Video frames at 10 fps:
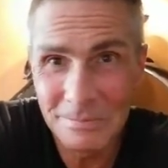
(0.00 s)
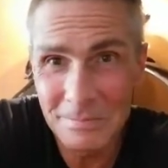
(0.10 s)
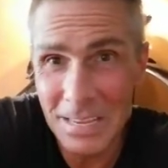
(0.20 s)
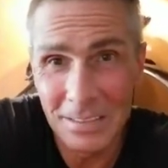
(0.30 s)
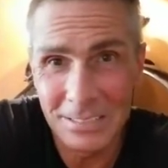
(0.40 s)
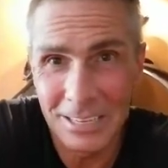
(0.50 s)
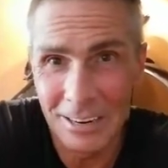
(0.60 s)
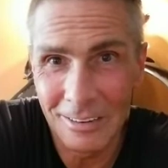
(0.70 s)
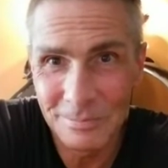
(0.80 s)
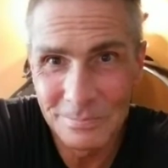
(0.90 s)
He doesn't
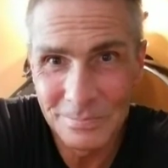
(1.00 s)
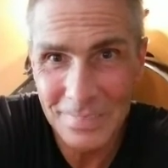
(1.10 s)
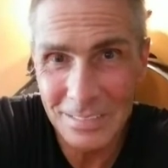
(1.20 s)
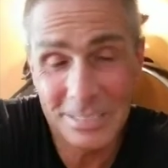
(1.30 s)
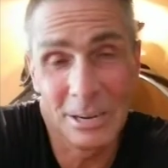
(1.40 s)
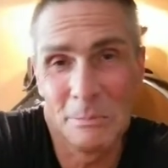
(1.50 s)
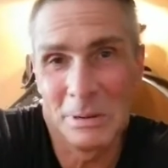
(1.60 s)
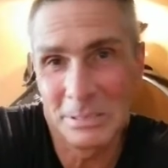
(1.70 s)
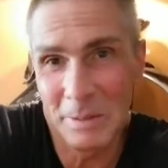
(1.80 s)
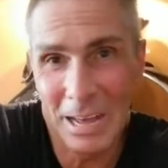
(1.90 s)
care. He doesn't care
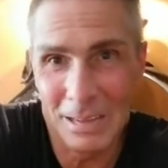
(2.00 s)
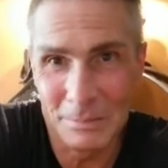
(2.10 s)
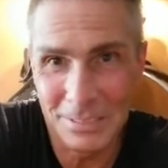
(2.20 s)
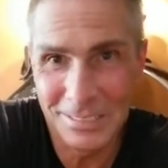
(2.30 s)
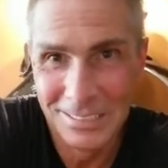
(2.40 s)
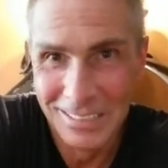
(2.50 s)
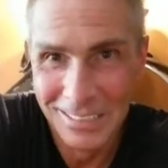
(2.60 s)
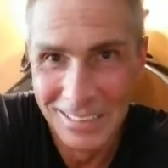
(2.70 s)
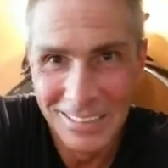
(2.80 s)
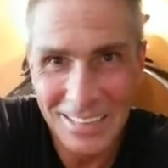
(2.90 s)
about the Bahamas.
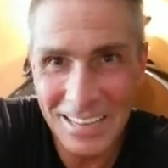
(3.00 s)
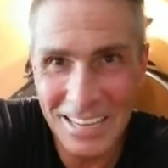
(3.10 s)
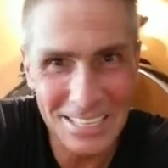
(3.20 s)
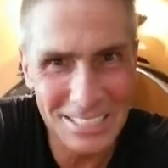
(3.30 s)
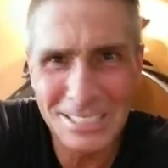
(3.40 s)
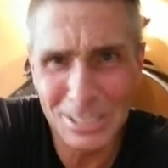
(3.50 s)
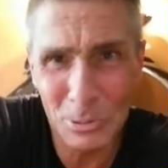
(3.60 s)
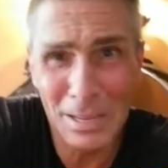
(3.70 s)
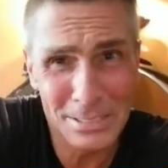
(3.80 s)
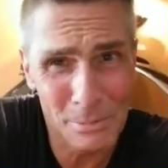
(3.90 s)
He just
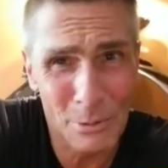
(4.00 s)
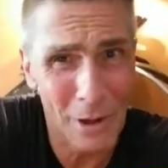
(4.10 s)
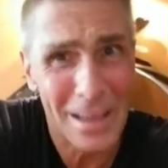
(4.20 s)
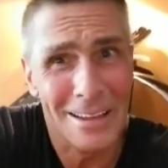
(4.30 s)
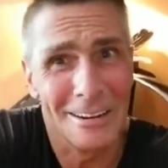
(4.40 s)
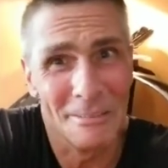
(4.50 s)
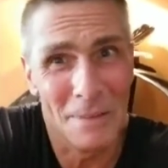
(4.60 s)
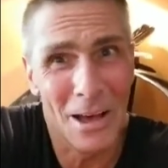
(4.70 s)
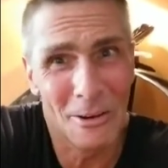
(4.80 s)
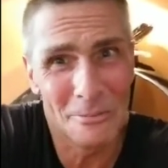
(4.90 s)
wants to be right
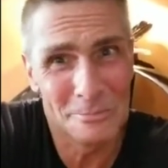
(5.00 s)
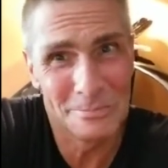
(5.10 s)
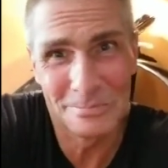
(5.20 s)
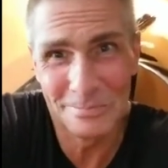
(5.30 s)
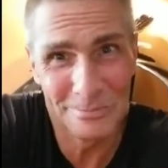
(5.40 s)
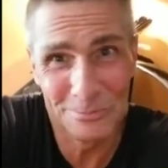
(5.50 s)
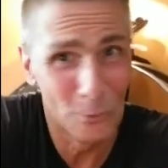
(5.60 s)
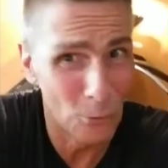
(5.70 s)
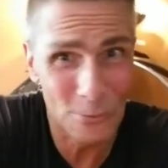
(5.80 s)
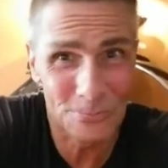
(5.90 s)
about
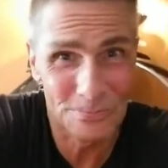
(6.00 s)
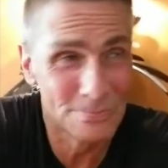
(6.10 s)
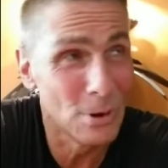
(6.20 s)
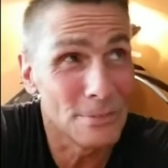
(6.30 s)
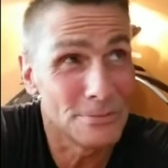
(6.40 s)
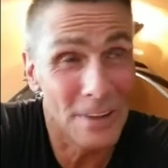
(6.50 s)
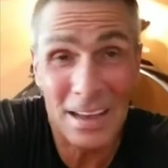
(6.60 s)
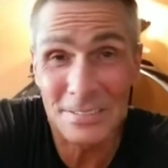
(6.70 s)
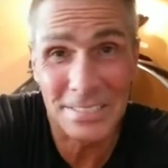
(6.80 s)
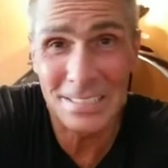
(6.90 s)
four,
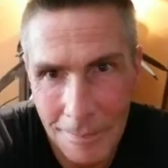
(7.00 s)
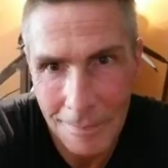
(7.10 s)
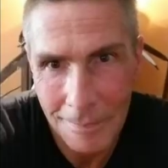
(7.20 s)
five, six.